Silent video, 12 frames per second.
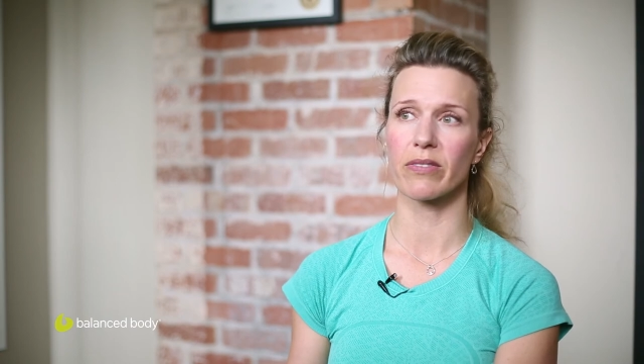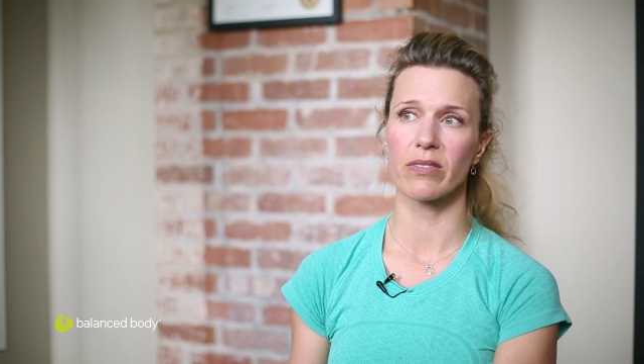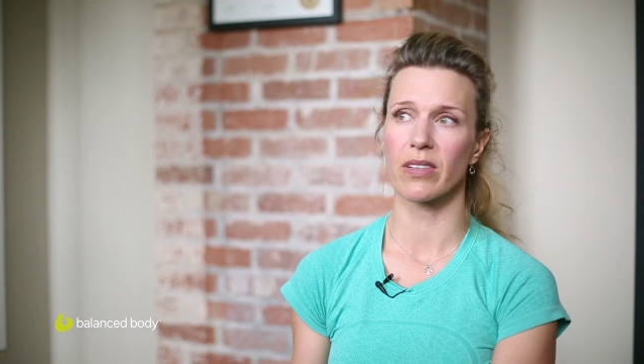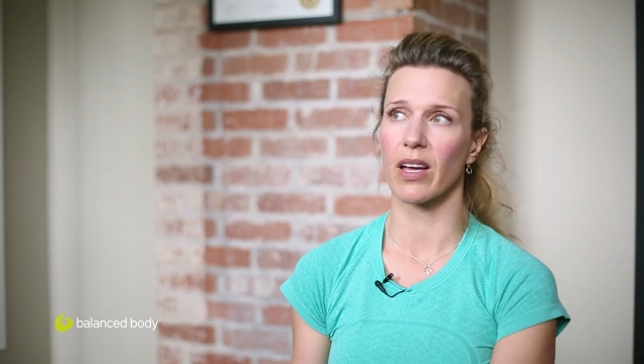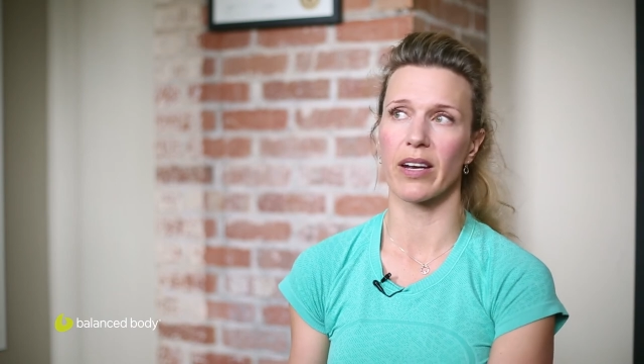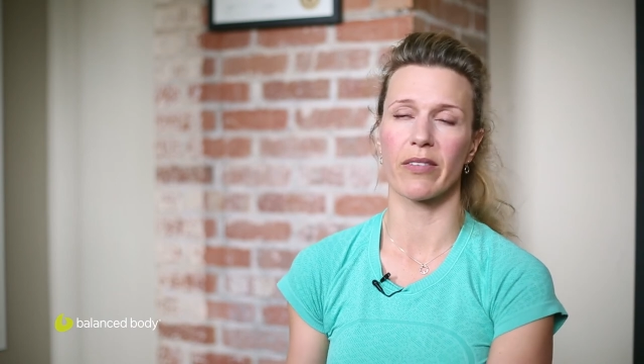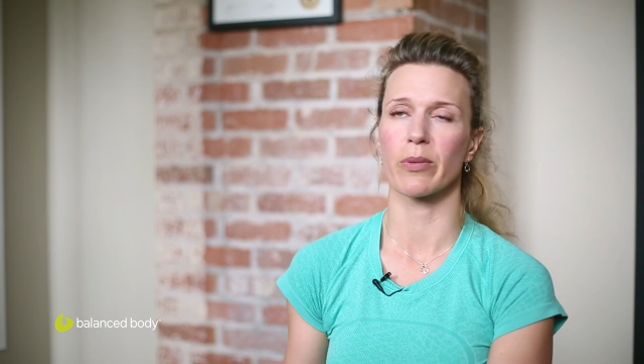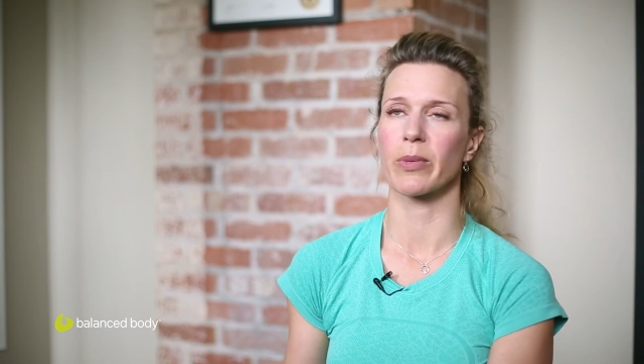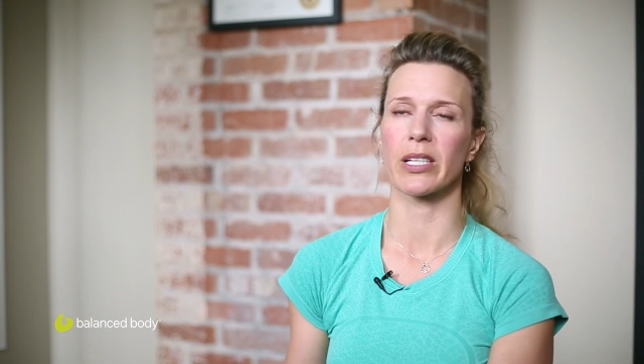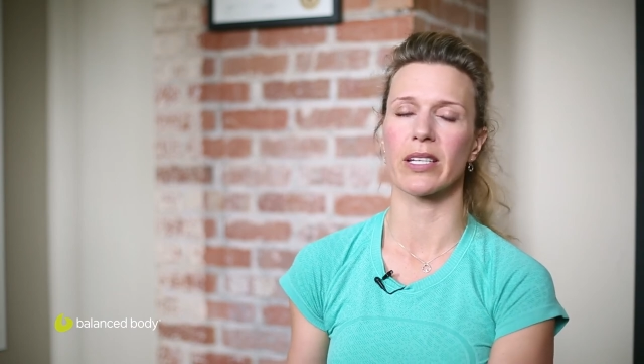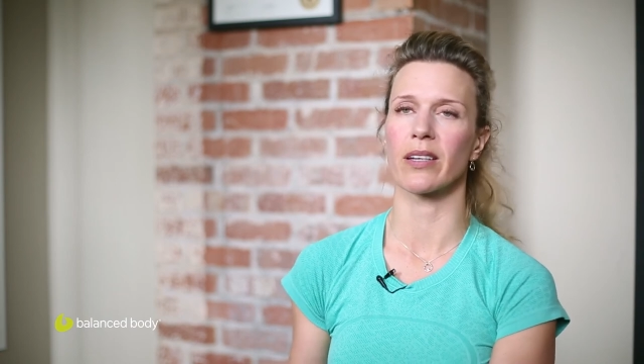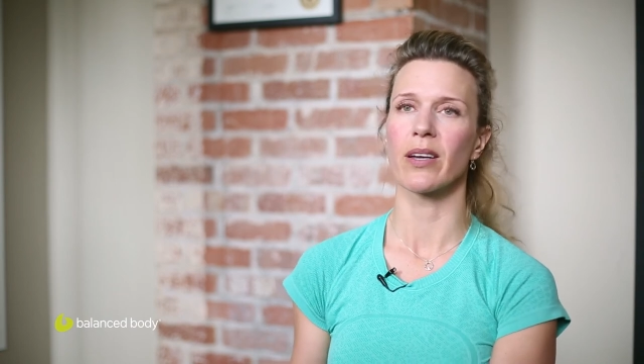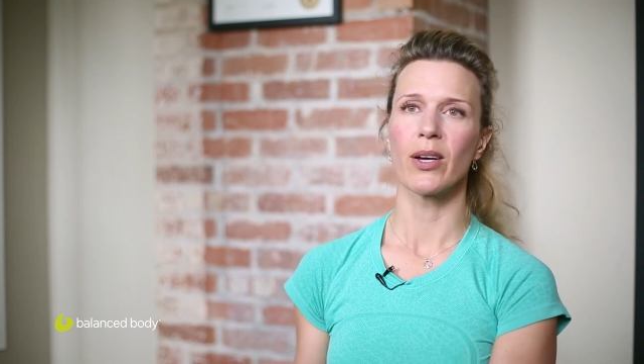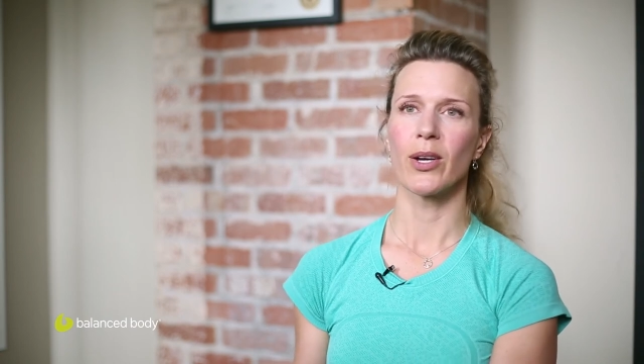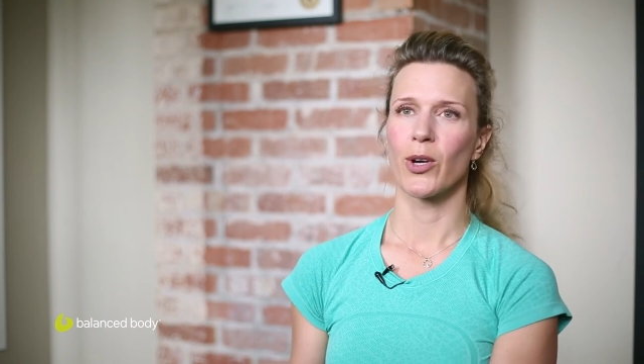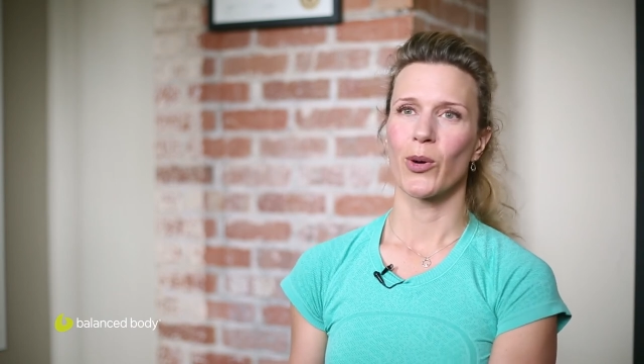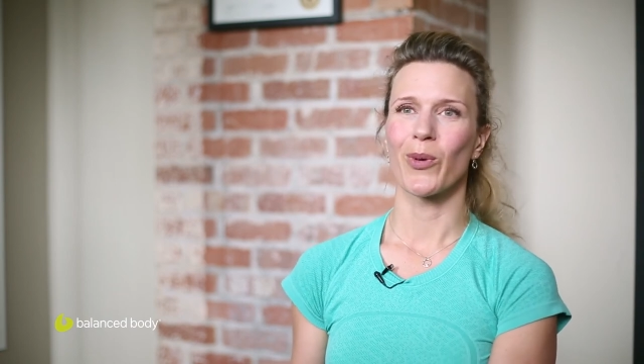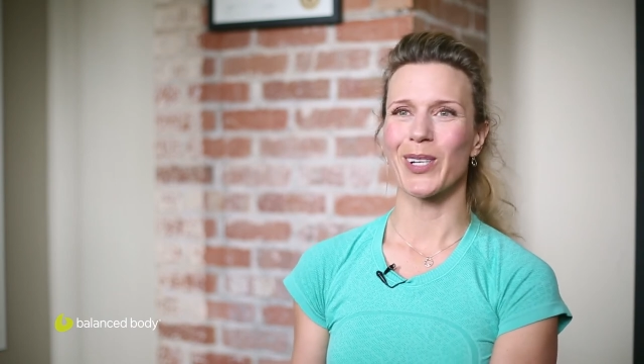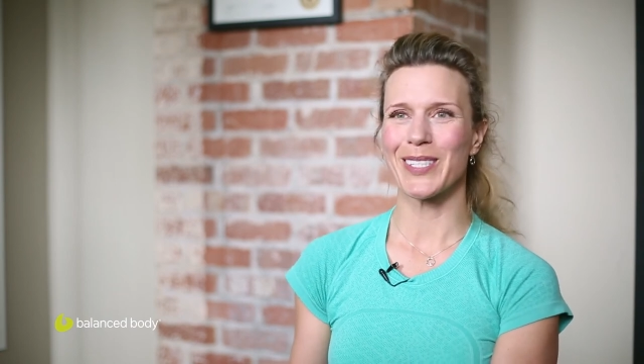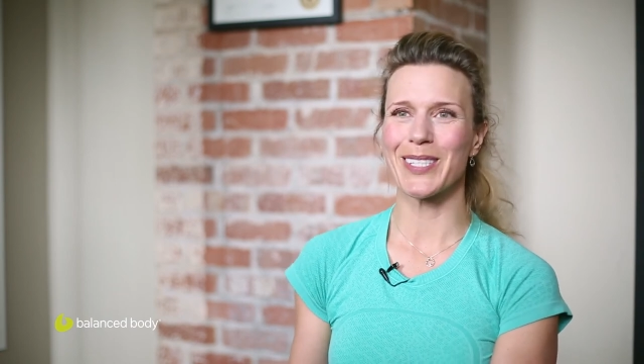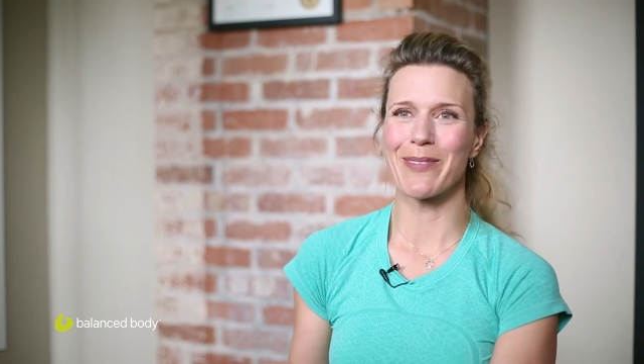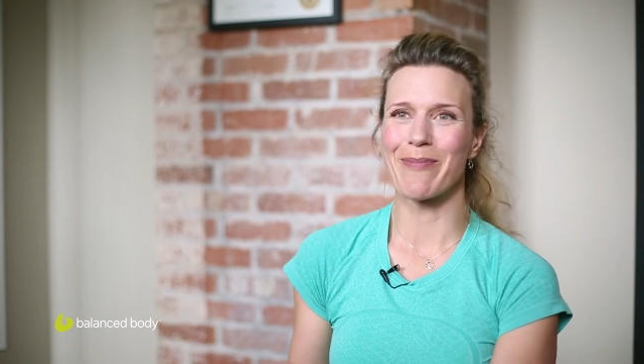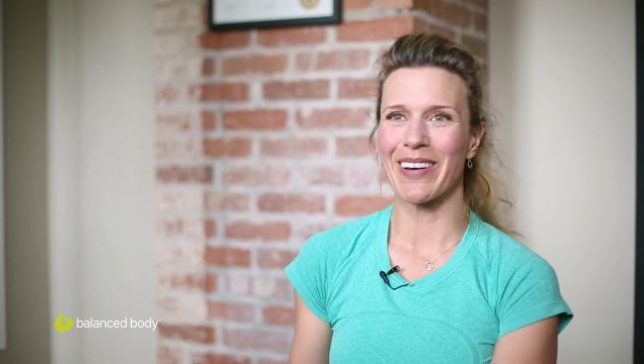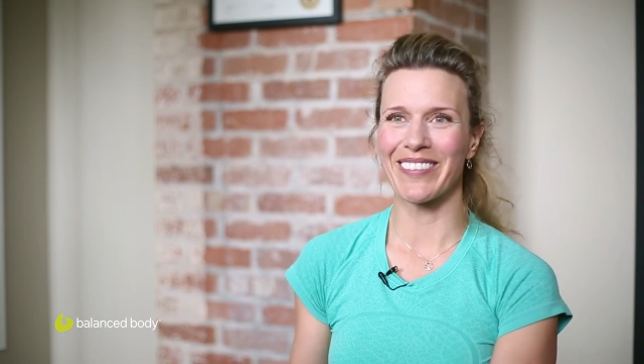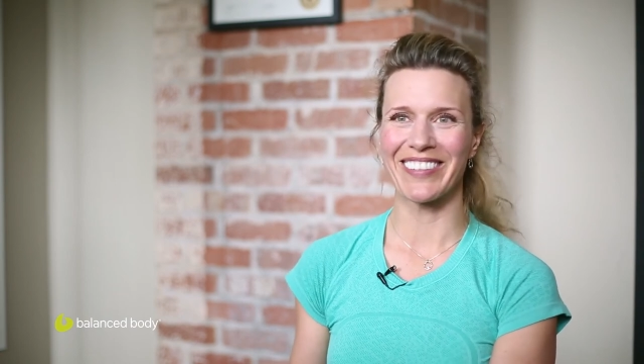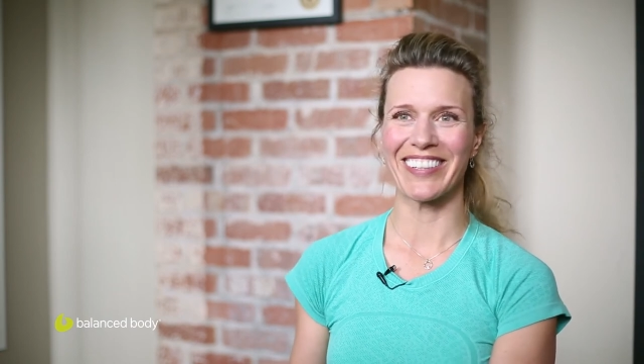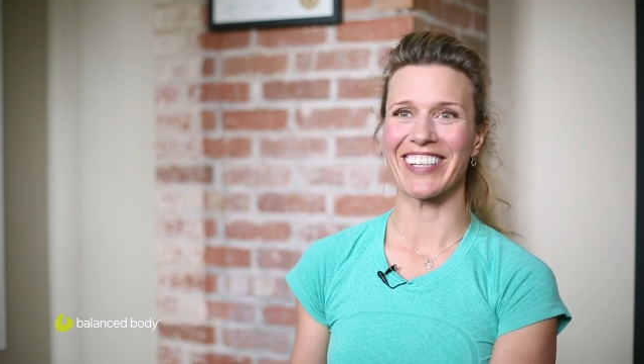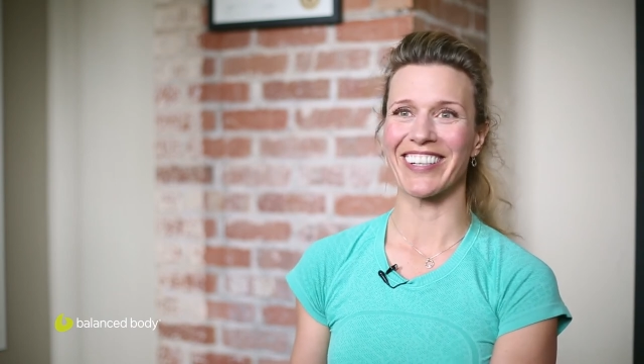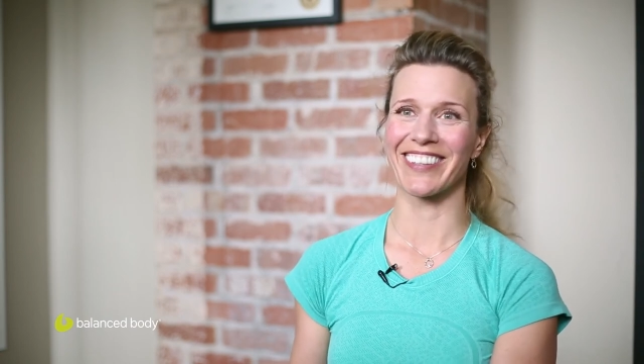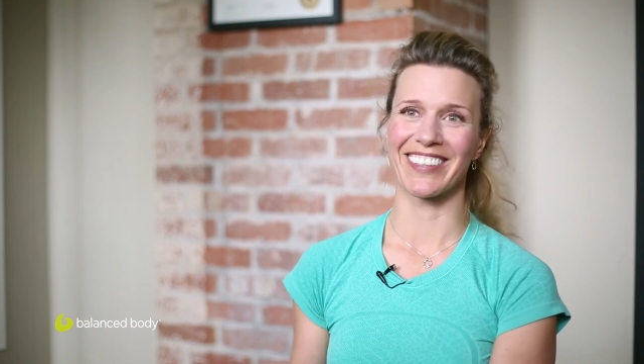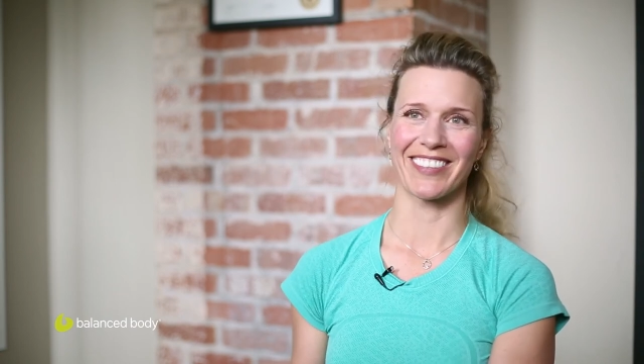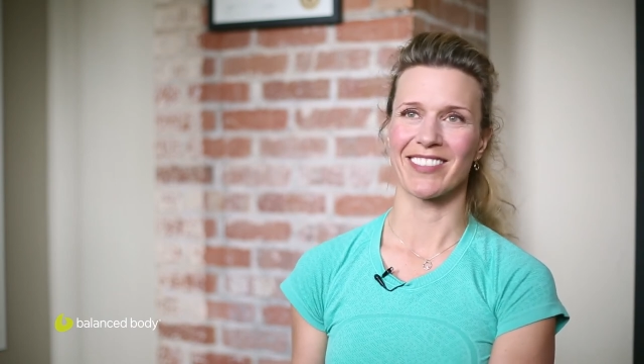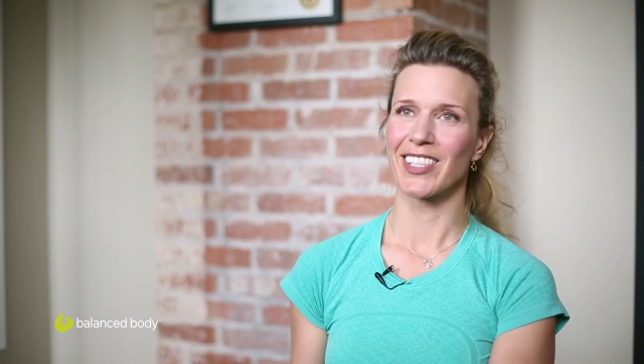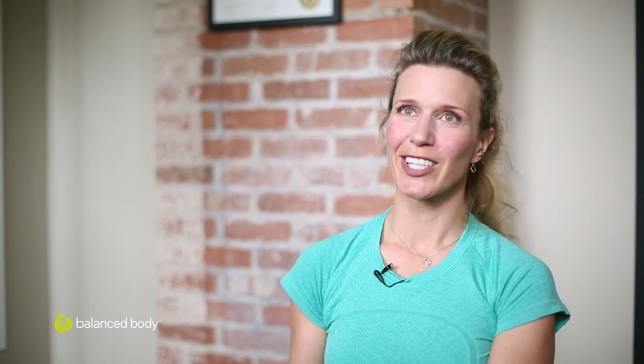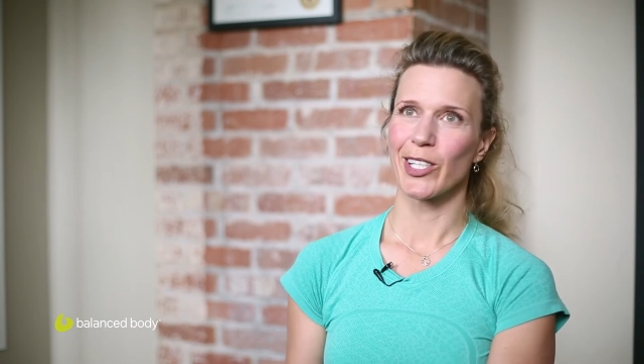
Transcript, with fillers: Not everybody wants to mountaineer and